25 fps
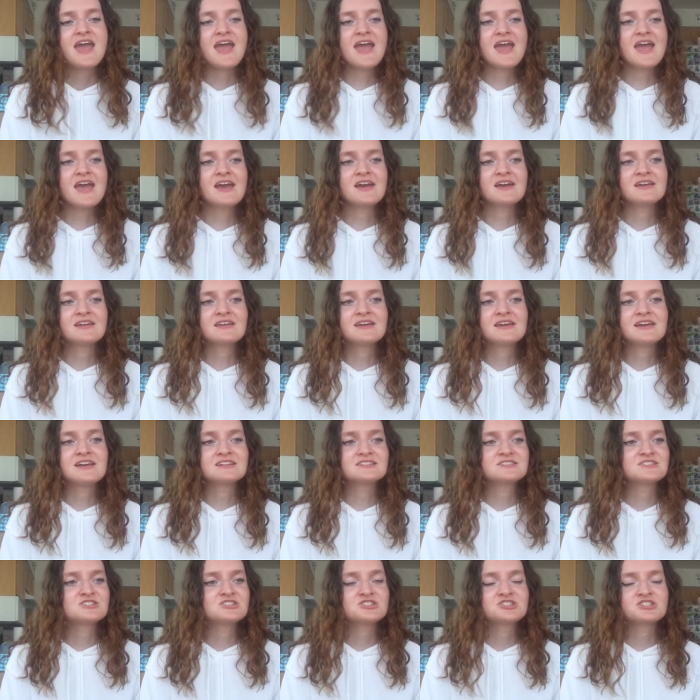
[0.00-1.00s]
and
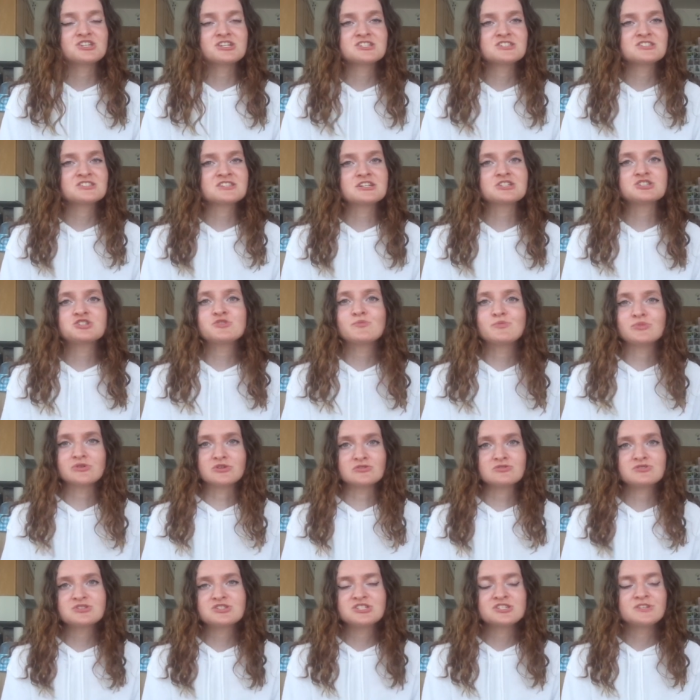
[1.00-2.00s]
it's just such a
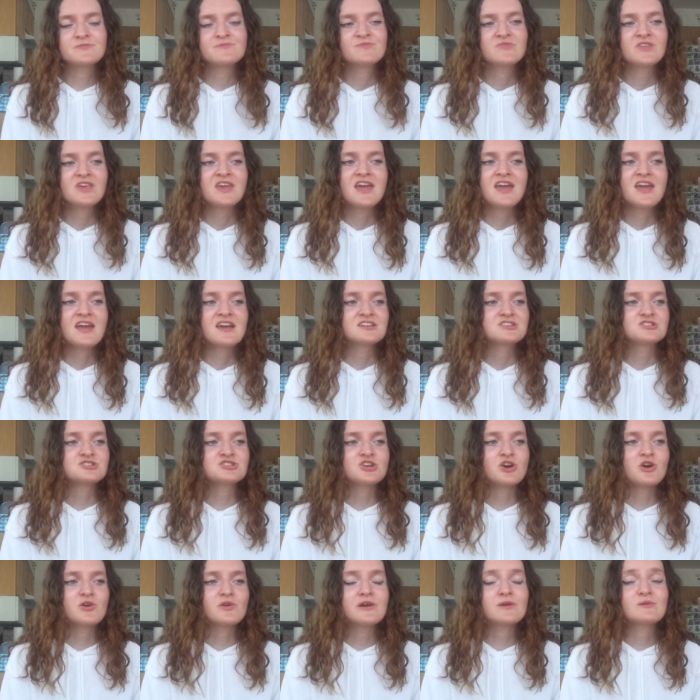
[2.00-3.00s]
boost.
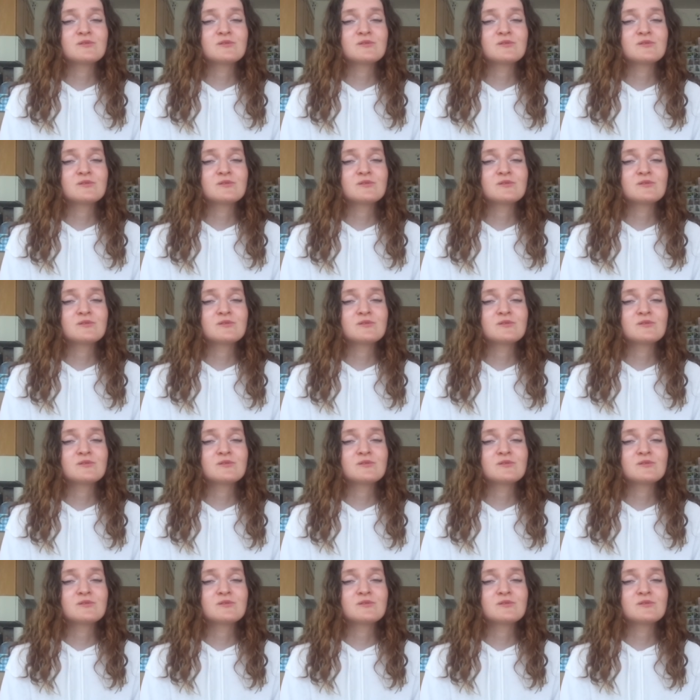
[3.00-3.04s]
So it